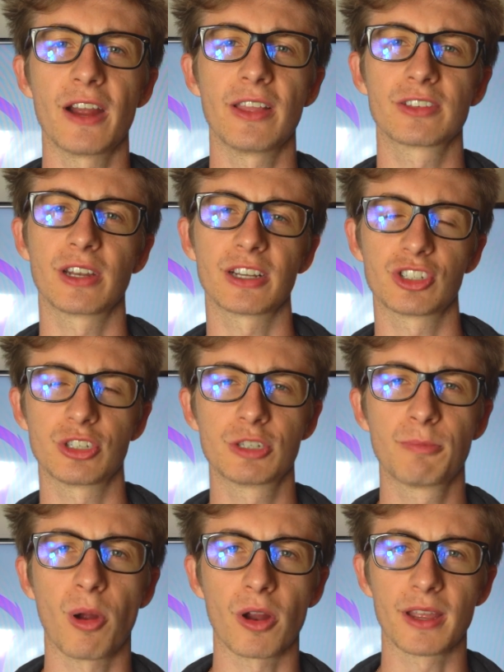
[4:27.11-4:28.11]
And that's going to
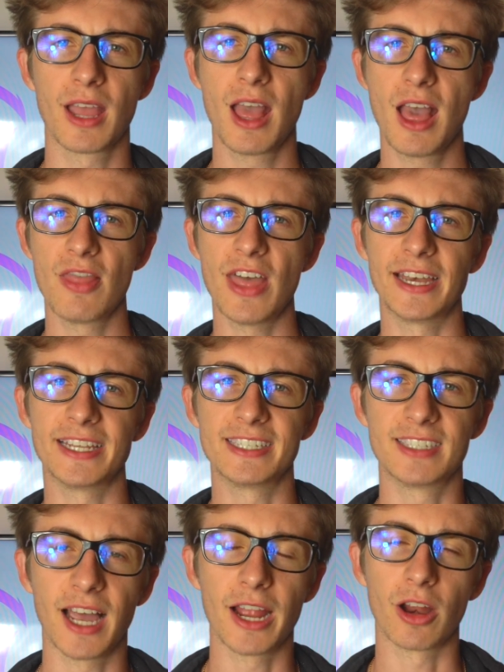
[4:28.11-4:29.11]
spark that
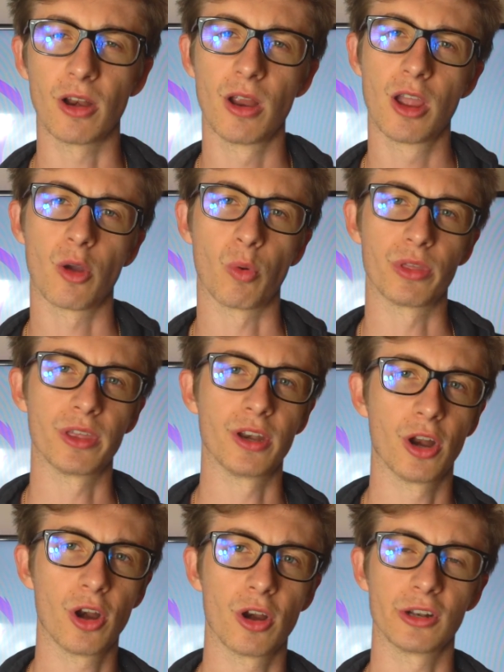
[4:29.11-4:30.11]
desire within
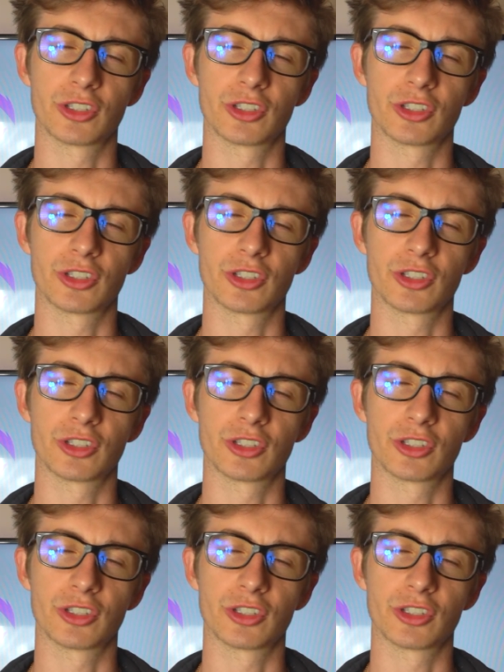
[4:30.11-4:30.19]
her.